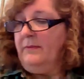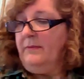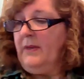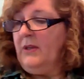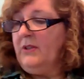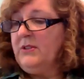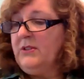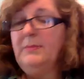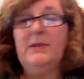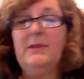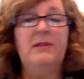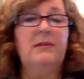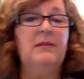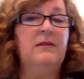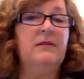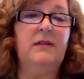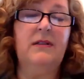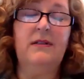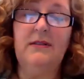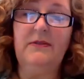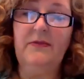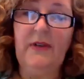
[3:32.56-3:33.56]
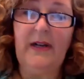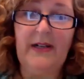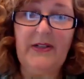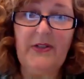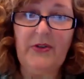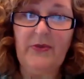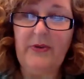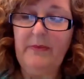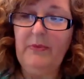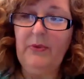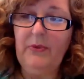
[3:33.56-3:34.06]
multiple
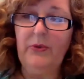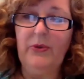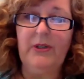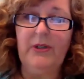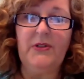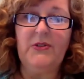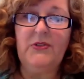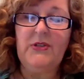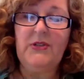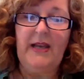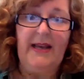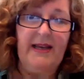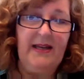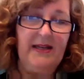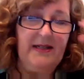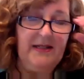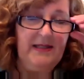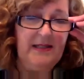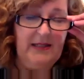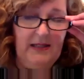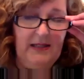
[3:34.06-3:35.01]
advisory boards and